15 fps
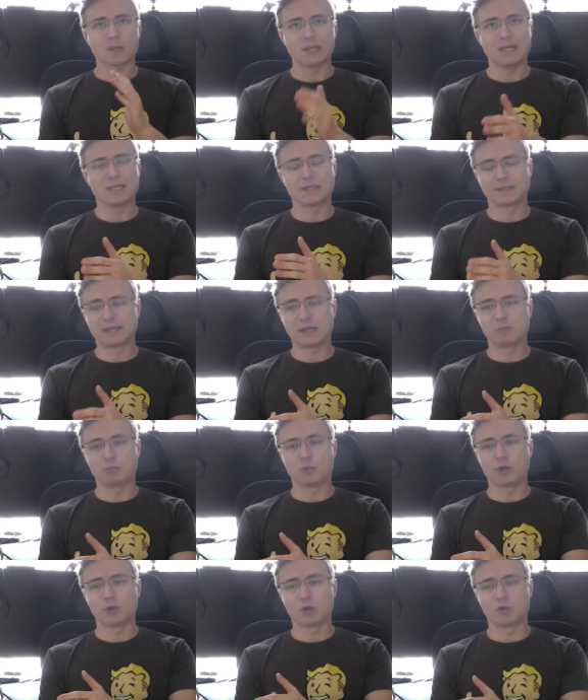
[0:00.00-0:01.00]
and at that
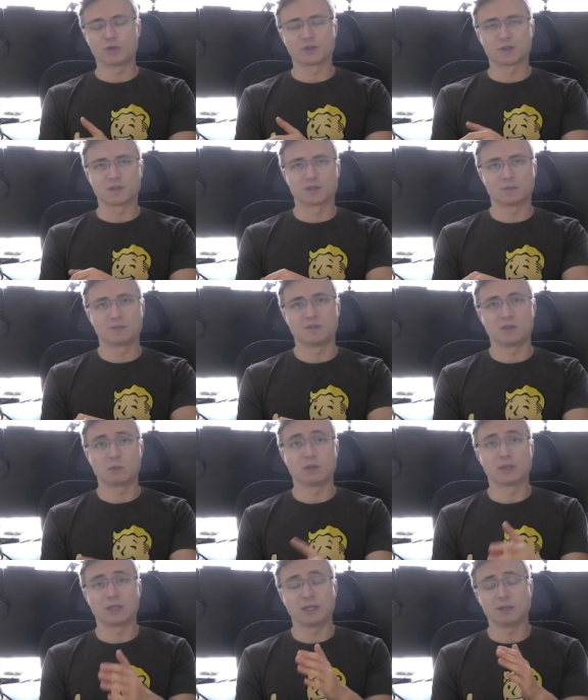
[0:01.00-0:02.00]
point also
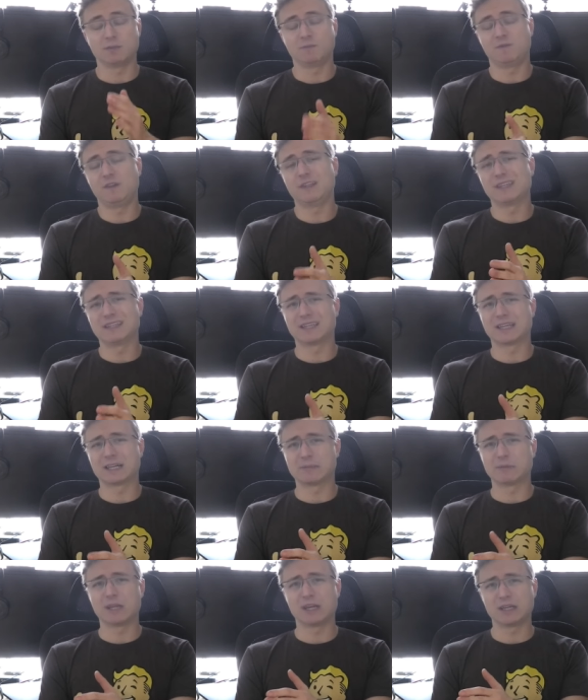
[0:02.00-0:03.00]
subsequently feeling like
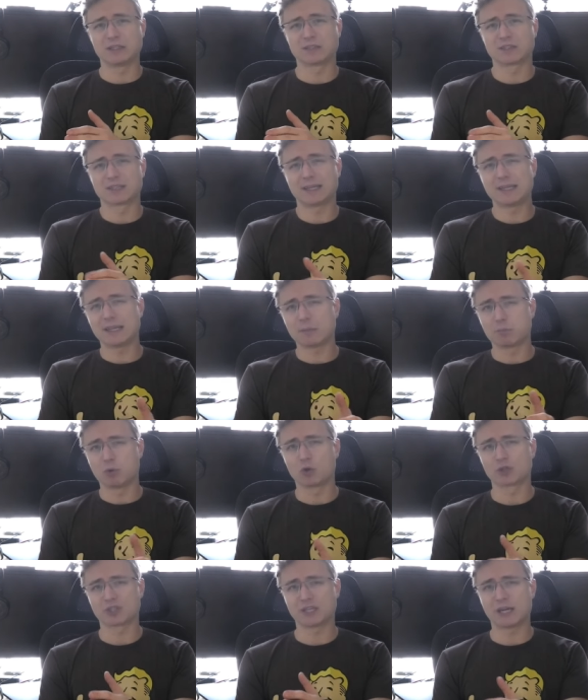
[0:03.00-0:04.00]
I'm getting slightly
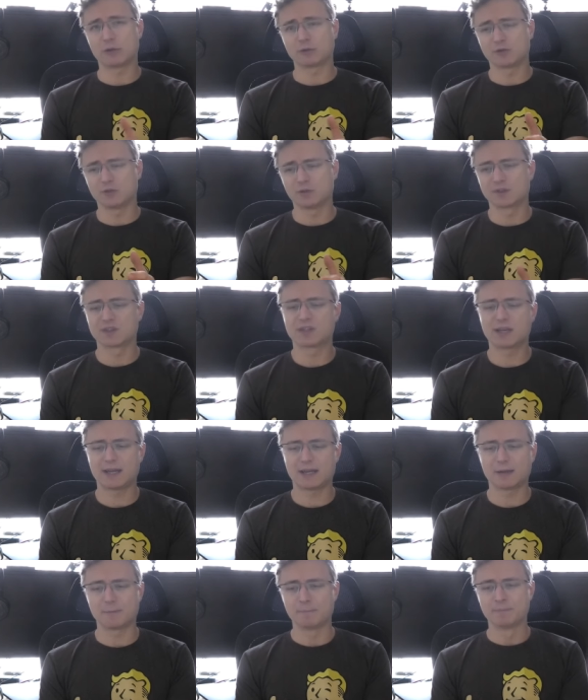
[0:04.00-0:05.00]
pushed out to the
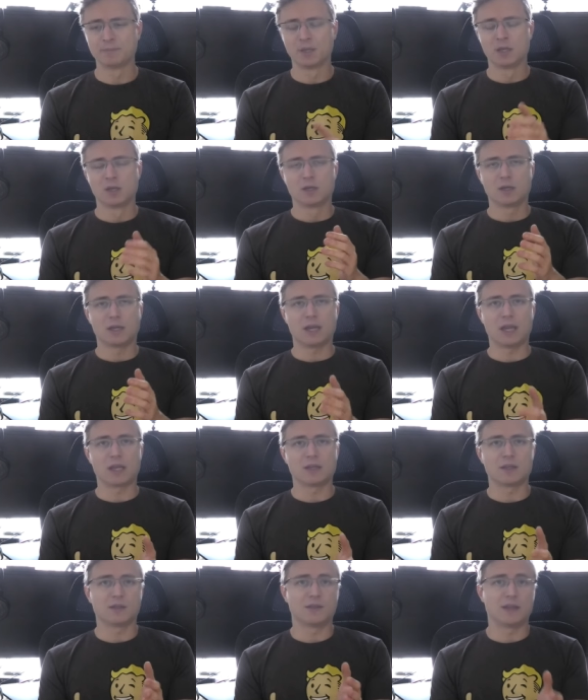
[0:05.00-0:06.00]
side.
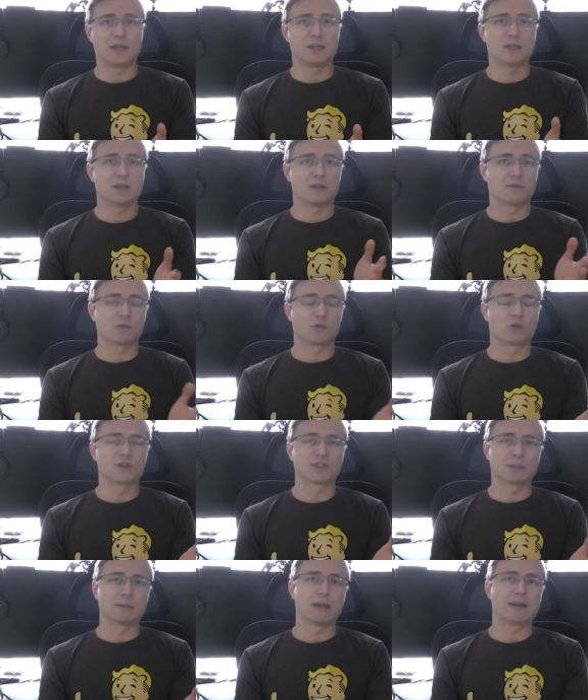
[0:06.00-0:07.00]
And then, of
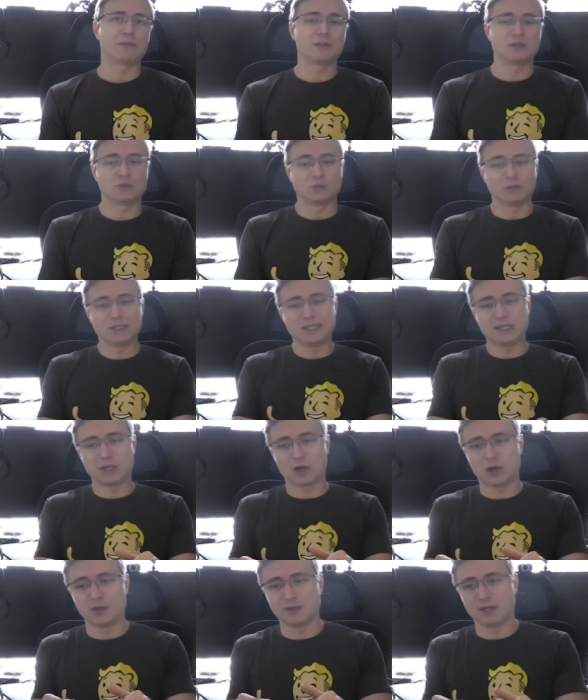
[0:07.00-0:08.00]
course, I'm having to lean
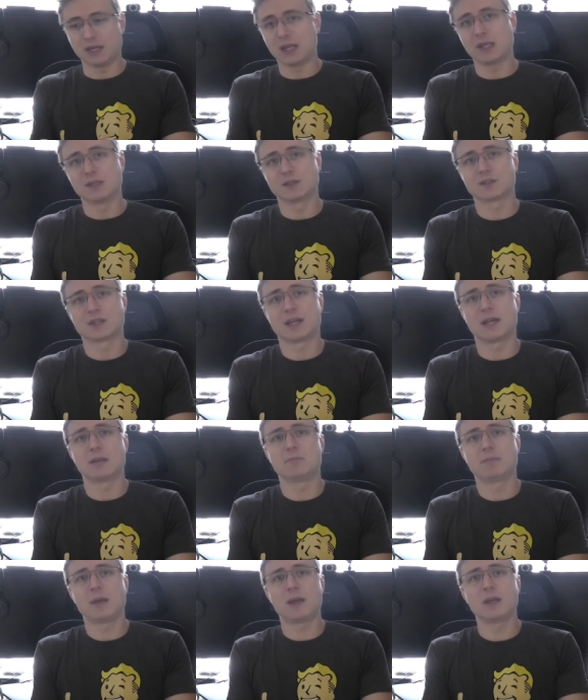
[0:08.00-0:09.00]
on the
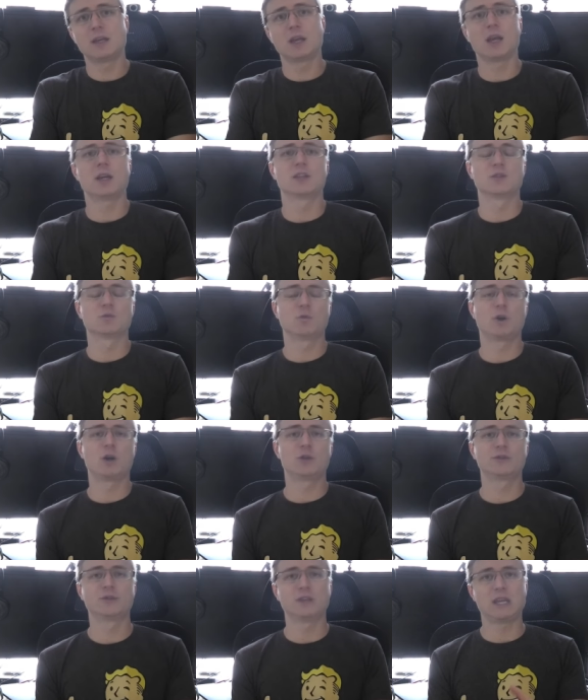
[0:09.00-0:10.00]
inside peg as
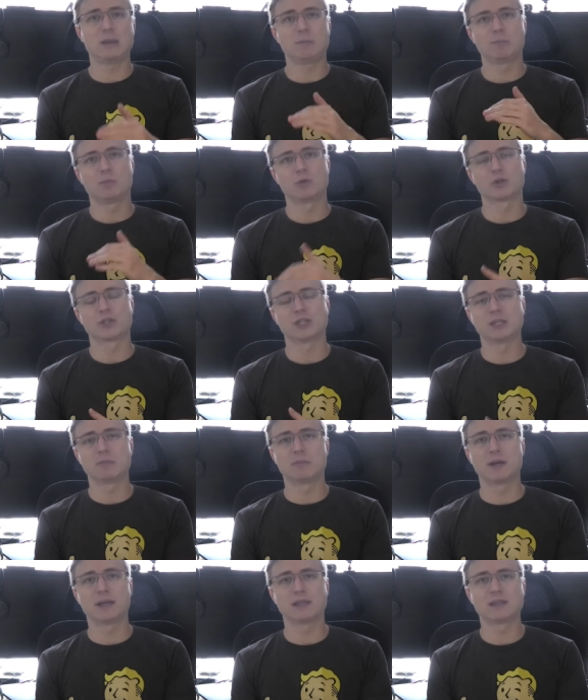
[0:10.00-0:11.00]
well to keep pushing the
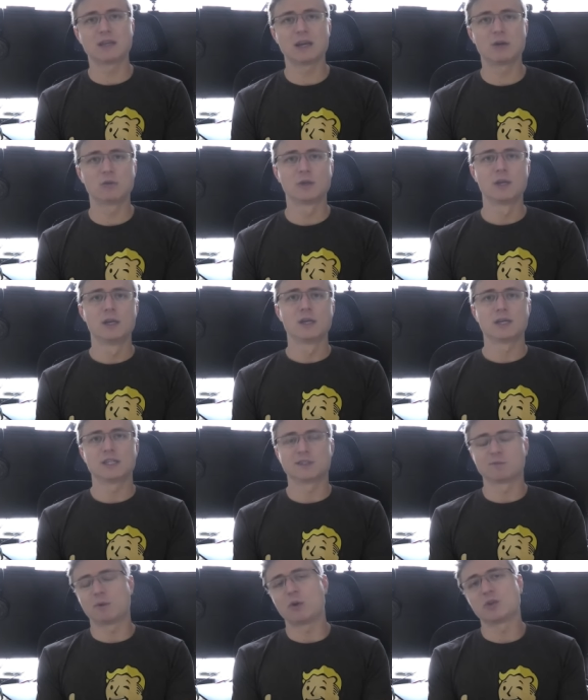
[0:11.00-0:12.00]
bike down,
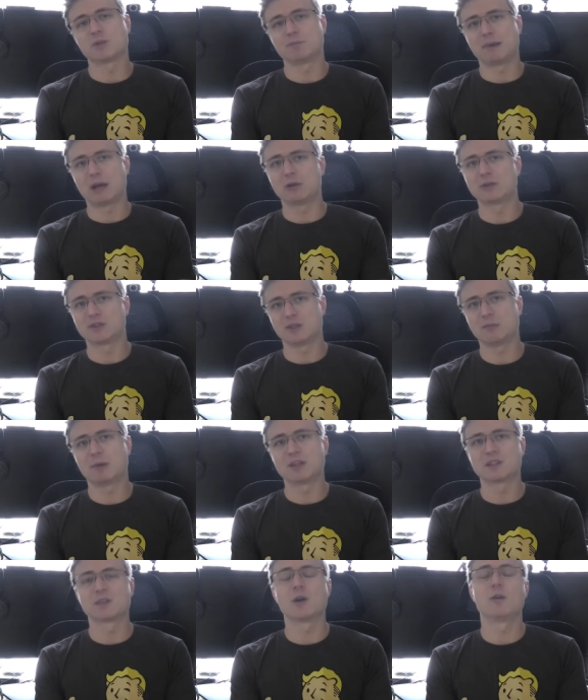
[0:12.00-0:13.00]
as well as balancing
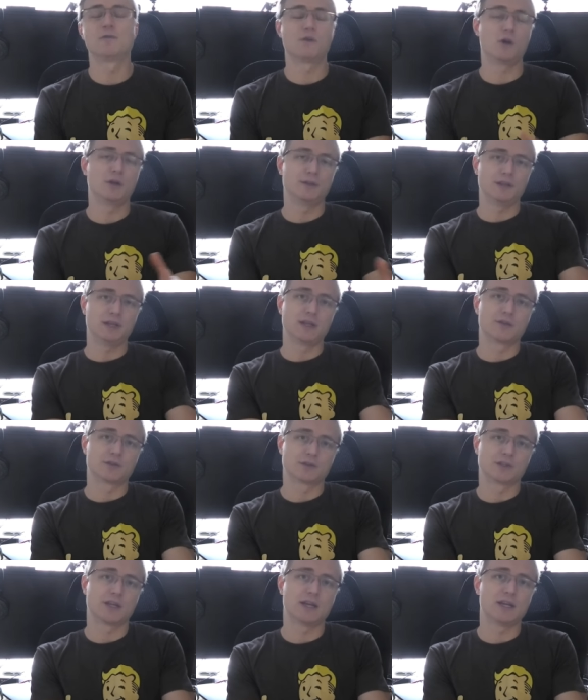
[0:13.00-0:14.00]
myself on the other
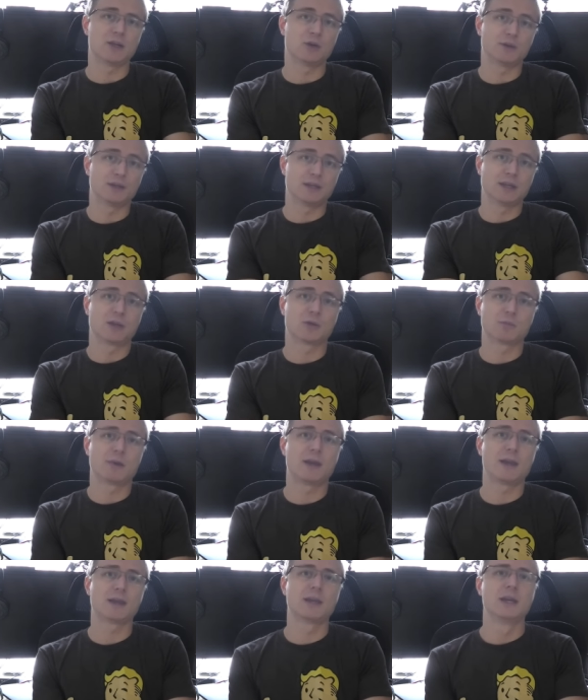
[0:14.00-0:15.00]
side, on the other
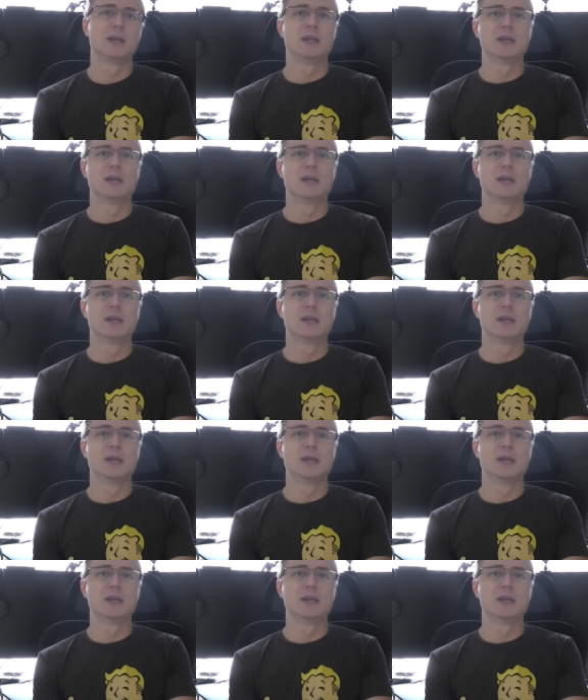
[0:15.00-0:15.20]
peg,